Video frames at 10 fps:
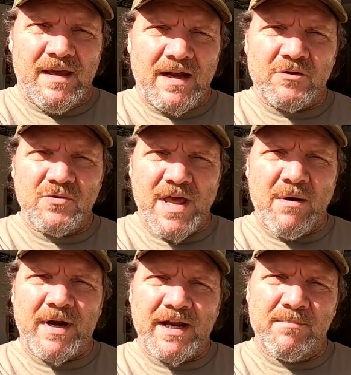And I'll do
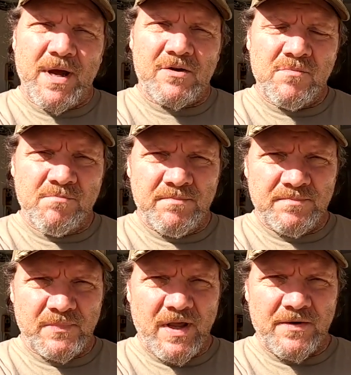that when I get back home.
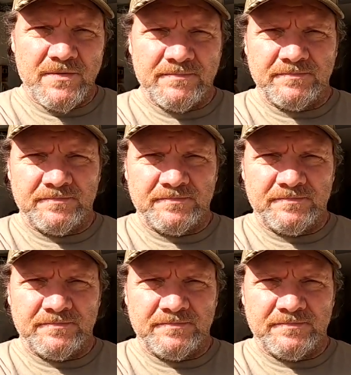Later.